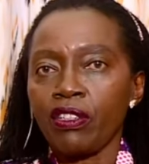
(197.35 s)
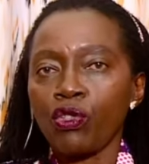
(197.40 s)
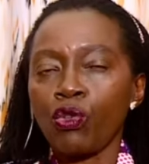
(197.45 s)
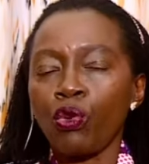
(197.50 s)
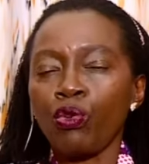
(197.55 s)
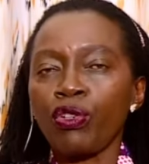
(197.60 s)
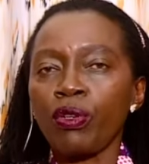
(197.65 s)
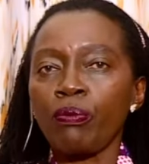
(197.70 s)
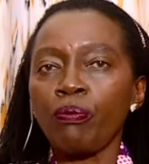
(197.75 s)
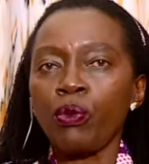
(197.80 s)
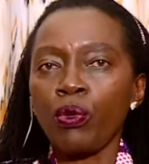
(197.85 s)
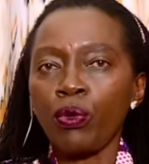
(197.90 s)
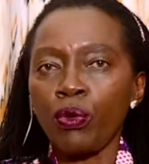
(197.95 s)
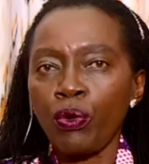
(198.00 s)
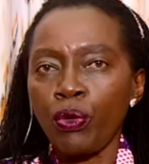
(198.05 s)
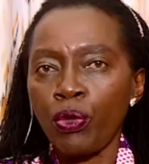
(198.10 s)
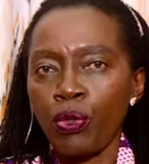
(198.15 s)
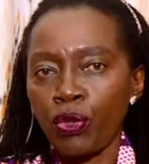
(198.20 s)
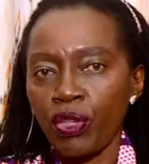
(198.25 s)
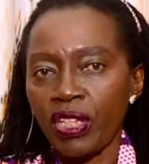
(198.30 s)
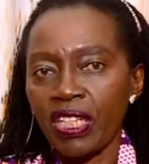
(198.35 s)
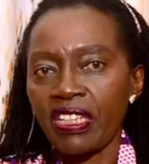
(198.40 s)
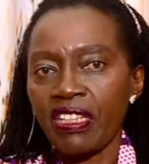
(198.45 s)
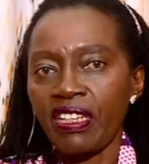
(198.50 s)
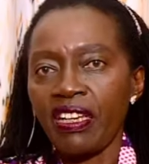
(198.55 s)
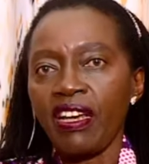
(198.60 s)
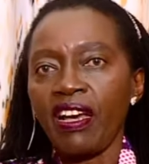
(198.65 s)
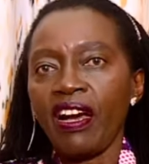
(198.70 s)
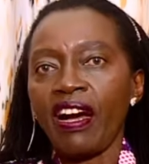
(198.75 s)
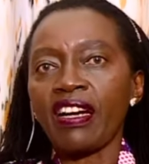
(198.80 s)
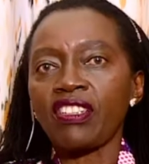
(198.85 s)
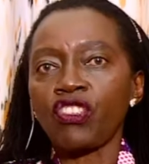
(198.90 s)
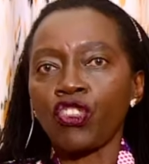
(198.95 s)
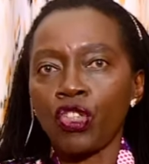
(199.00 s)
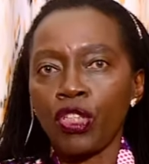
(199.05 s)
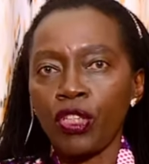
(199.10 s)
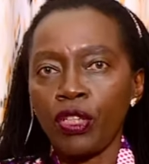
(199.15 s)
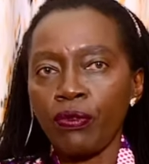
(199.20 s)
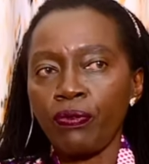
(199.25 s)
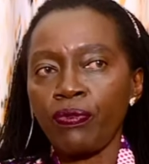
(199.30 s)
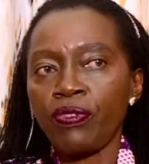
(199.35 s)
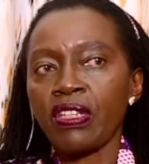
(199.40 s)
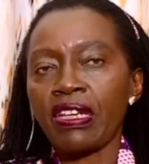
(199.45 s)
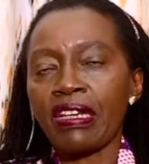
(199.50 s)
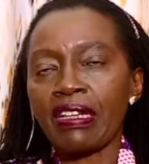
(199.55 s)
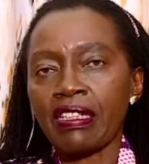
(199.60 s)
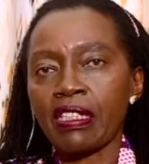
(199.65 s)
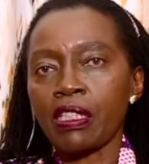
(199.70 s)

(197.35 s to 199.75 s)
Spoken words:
So Limuru 3 achieved